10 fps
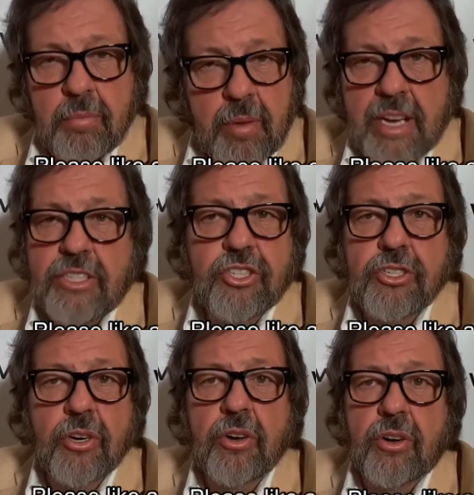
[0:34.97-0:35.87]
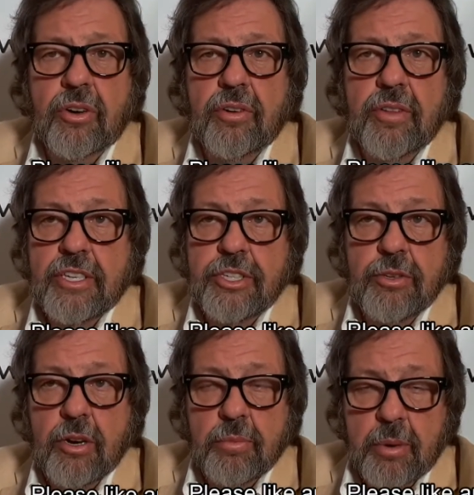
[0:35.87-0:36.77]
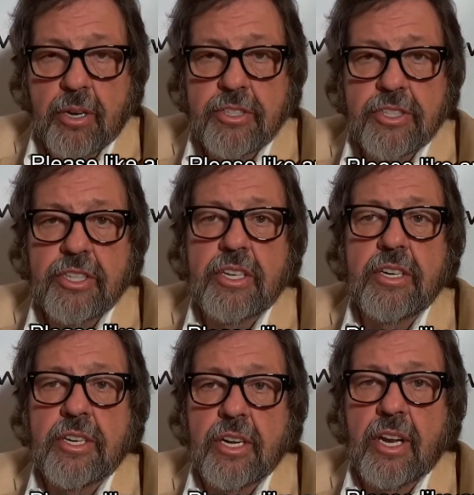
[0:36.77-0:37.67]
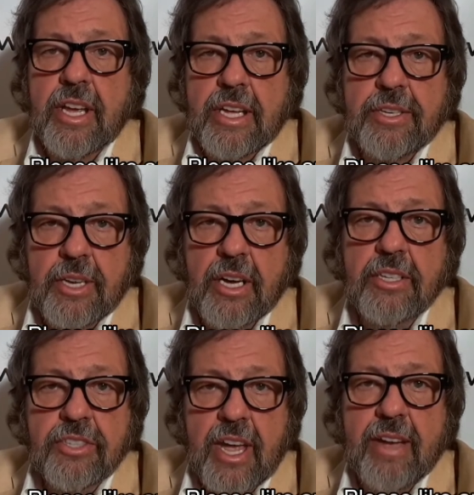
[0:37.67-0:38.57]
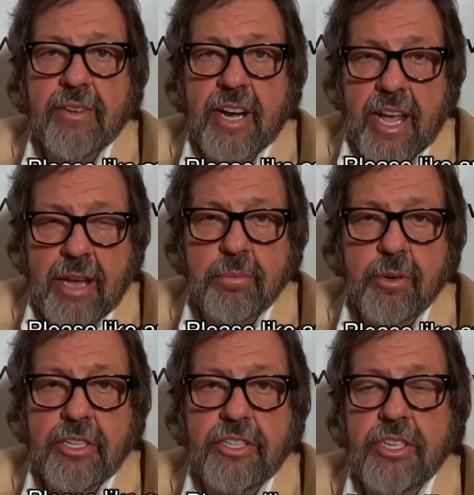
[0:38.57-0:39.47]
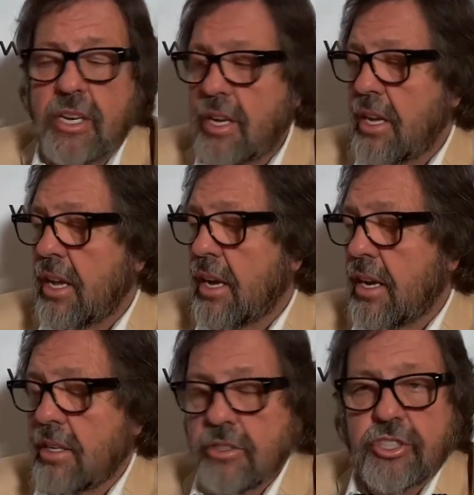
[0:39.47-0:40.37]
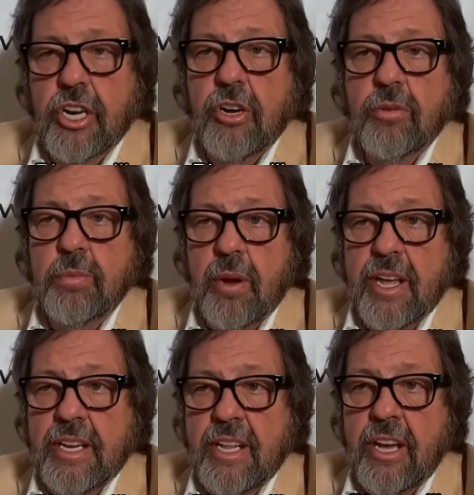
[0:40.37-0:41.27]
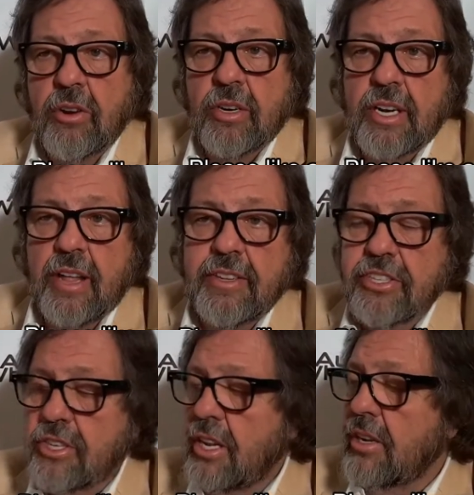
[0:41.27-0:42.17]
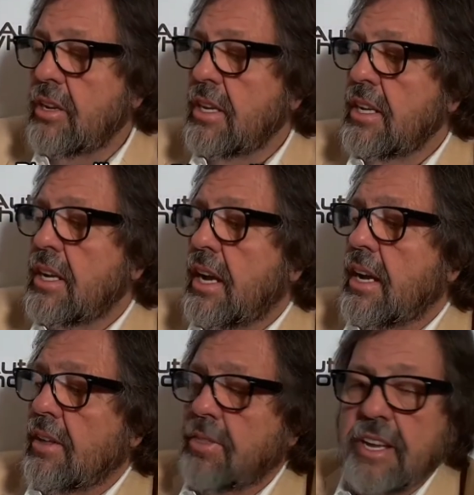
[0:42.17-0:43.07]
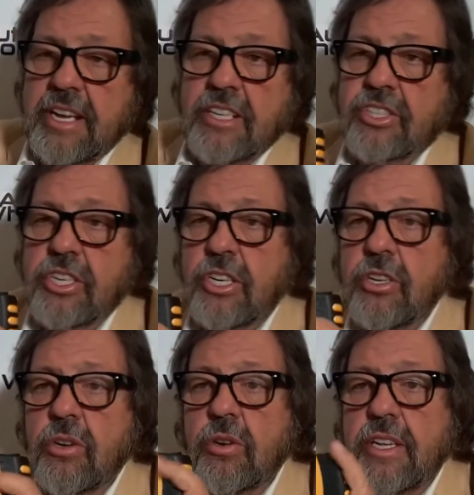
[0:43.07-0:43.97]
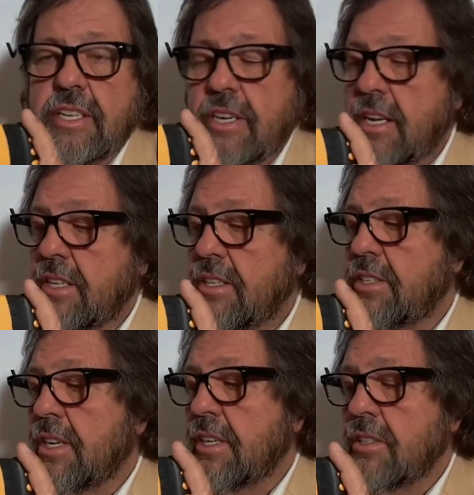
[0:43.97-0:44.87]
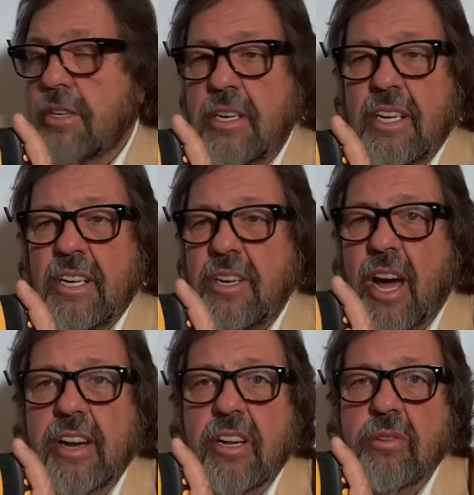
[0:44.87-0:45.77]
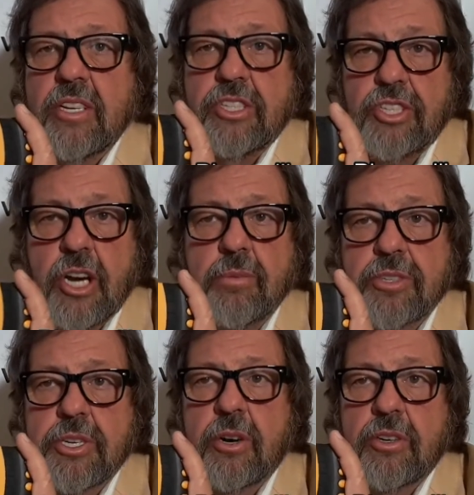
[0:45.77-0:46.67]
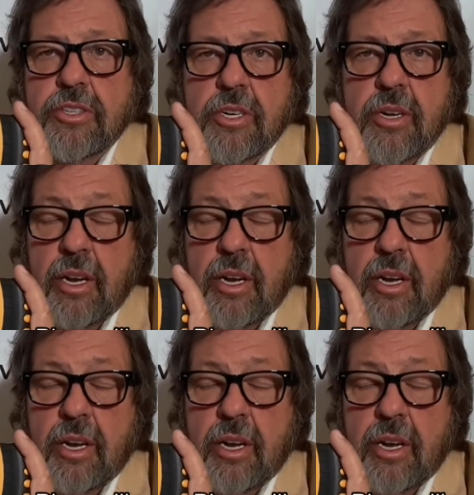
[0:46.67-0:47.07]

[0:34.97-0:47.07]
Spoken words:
make sure that you don't purchase it until it does have an amperage shown plainly on it. Now, this little thing is cool. It not only jump starts